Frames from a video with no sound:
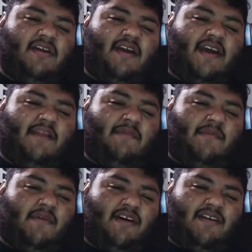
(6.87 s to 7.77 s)
anime
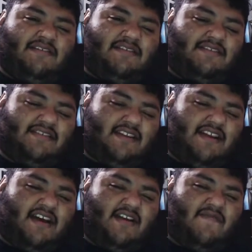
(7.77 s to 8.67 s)
box,
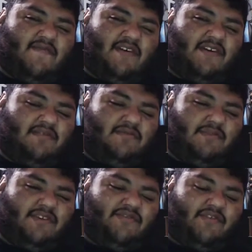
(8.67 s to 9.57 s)
not a Funko
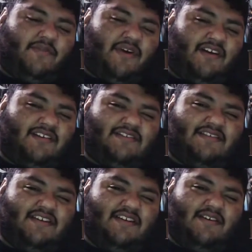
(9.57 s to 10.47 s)
mystery box,
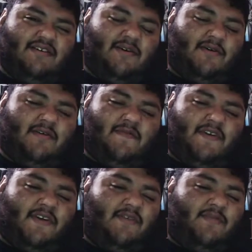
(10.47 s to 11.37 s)
or a
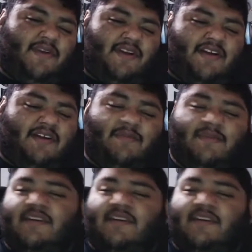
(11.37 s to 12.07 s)
Funko pickup.